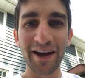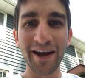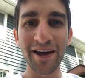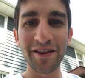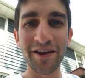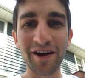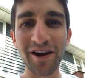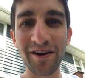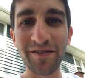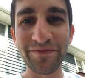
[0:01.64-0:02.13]
Hey
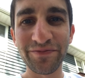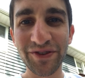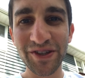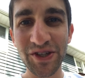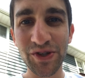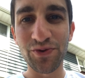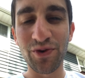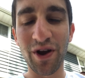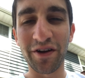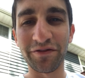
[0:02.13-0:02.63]
there,
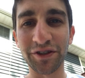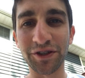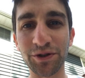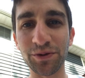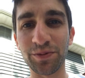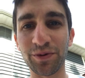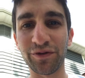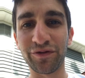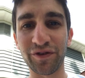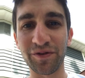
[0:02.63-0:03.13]
this is Ravi
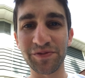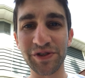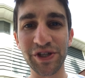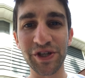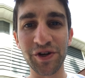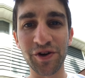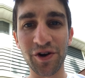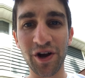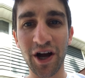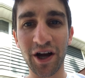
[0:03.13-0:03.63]
Cooper from
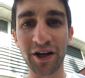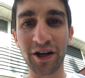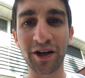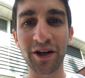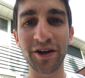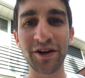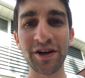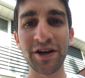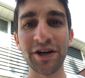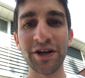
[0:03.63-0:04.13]
Senior
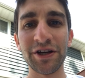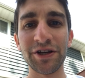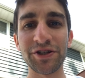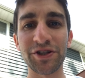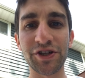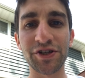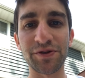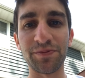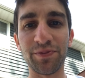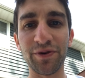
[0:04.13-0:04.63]
Yachad.
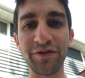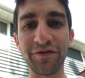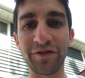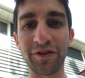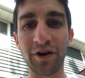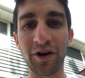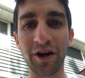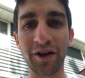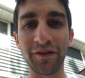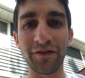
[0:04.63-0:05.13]
Just a brief
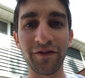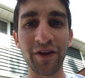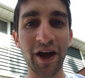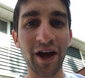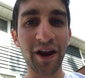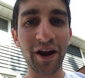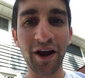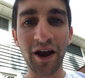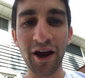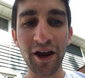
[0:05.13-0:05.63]
thought
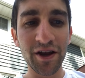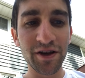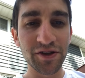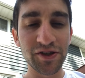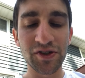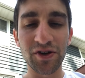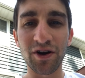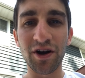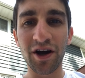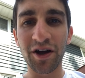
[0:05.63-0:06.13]
that I
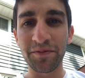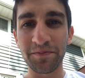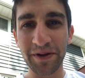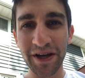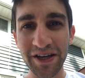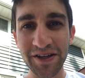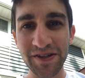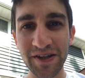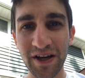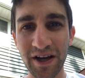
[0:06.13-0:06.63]
saw on
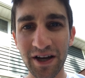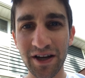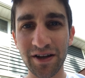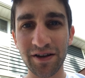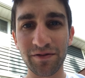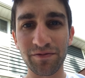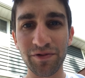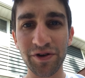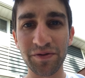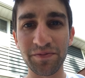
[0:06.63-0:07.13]
Pesach,
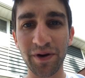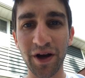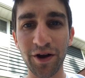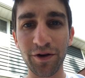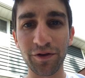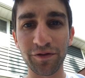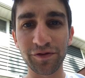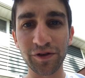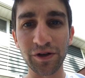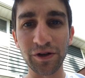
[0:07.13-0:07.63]
written by
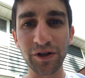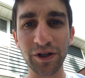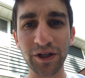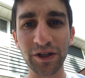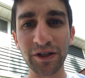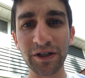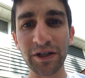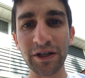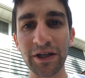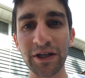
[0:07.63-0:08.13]
Rav Cook.